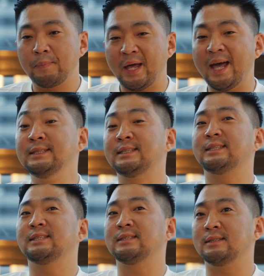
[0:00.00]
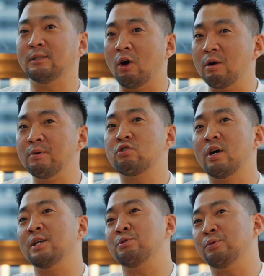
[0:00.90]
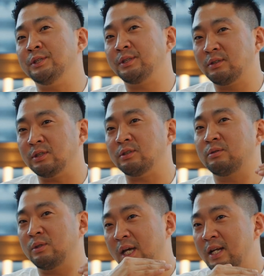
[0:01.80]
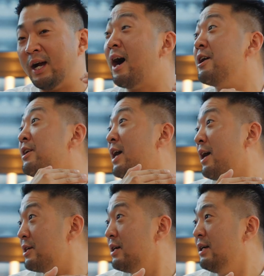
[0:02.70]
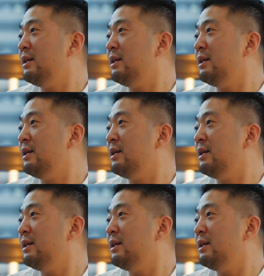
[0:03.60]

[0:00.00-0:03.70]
Hence, the arbitrage was just getting higher and higher.